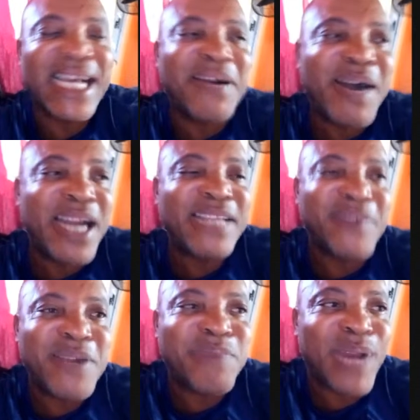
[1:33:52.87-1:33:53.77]
always
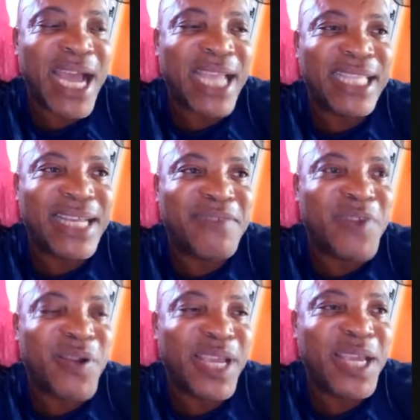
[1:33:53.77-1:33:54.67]
very polite and
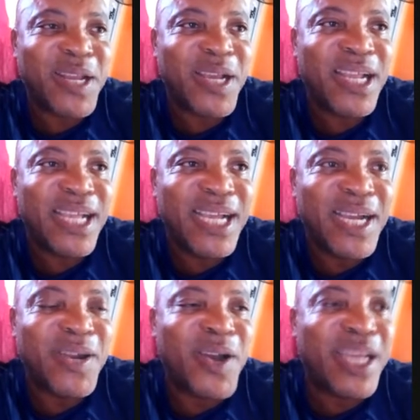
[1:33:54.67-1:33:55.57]
very,
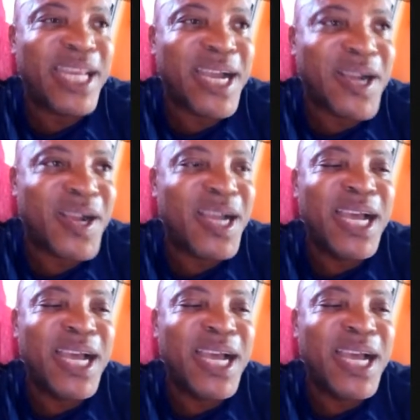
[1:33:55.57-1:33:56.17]
going there.